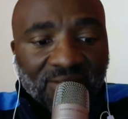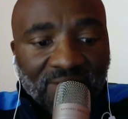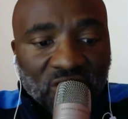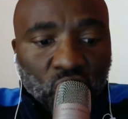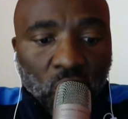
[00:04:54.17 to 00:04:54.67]

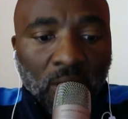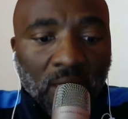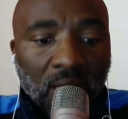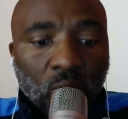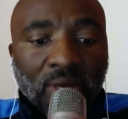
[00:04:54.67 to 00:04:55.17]

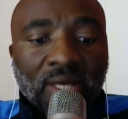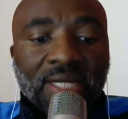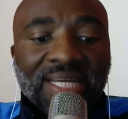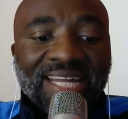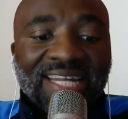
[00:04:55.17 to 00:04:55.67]
Vatsonga were
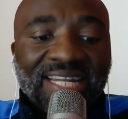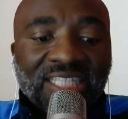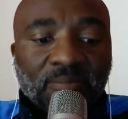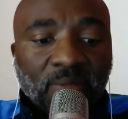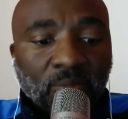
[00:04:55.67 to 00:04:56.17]
regarded
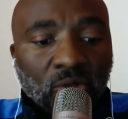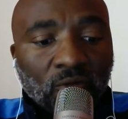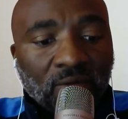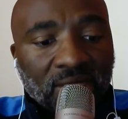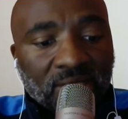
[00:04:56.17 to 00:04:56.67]
as people
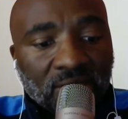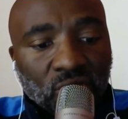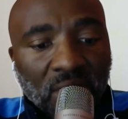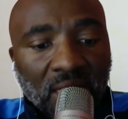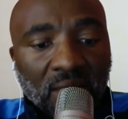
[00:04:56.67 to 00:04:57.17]
of lesser
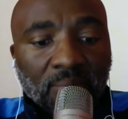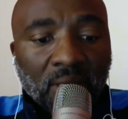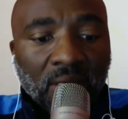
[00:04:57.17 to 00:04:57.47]
tribe,